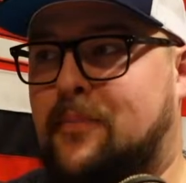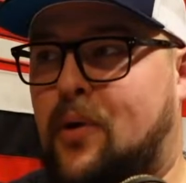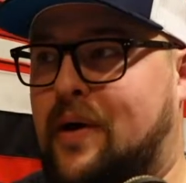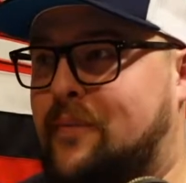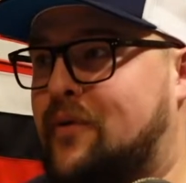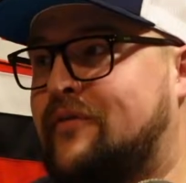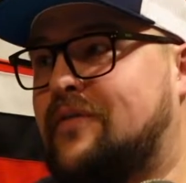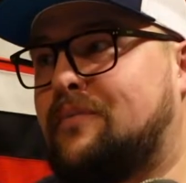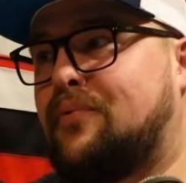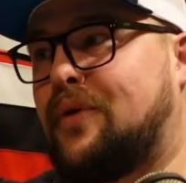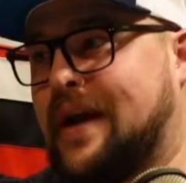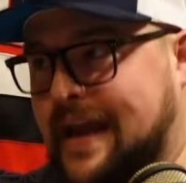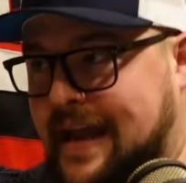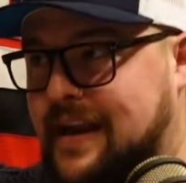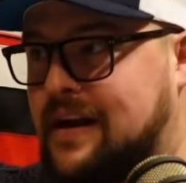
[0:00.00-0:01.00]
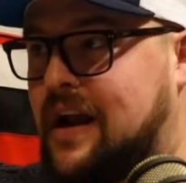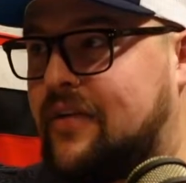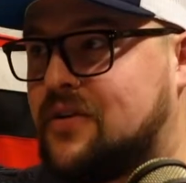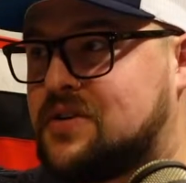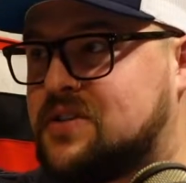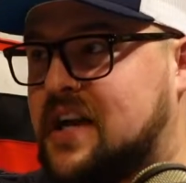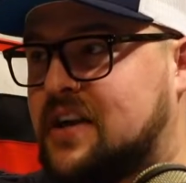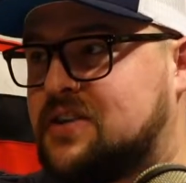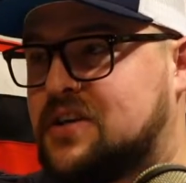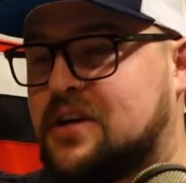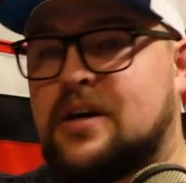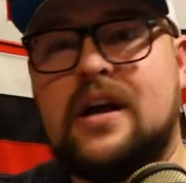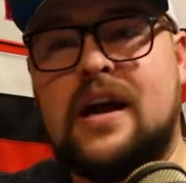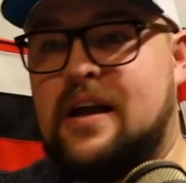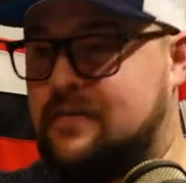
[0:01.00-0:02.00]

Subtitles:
boy move and bring in another center.